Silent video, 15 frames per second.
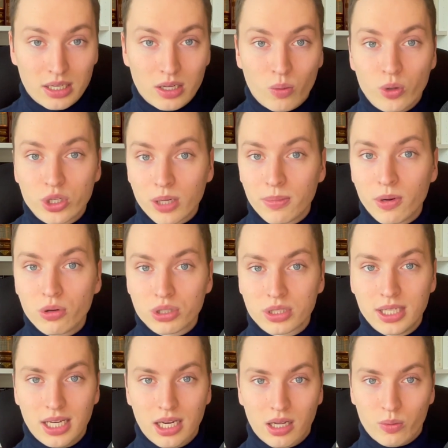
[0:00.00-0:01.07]
which are both
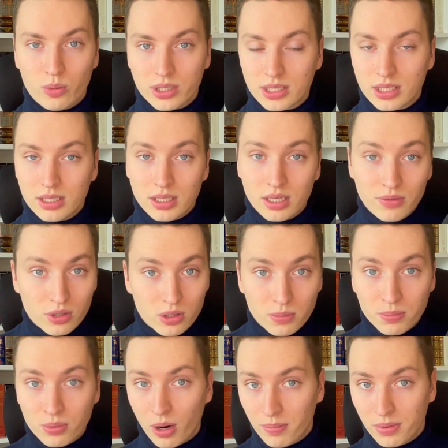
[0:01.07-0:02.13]
dealing with difficult
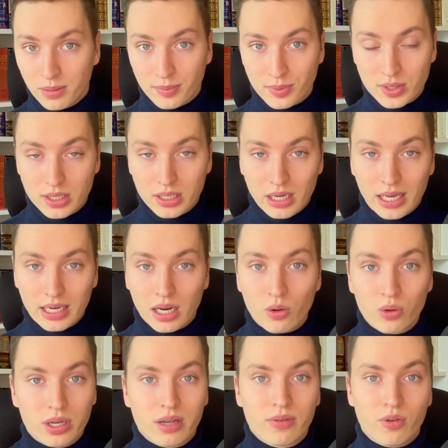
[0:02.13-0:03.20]
problems and are
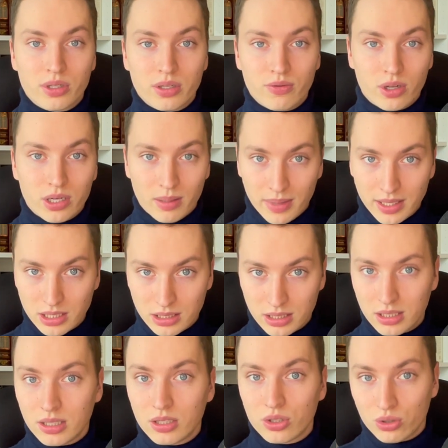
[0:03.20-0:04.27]
looking for the fundamental
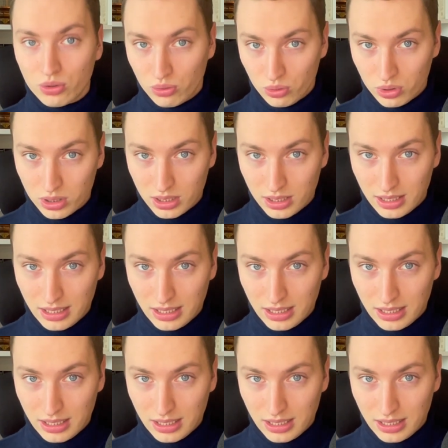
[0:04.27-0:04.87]
truths.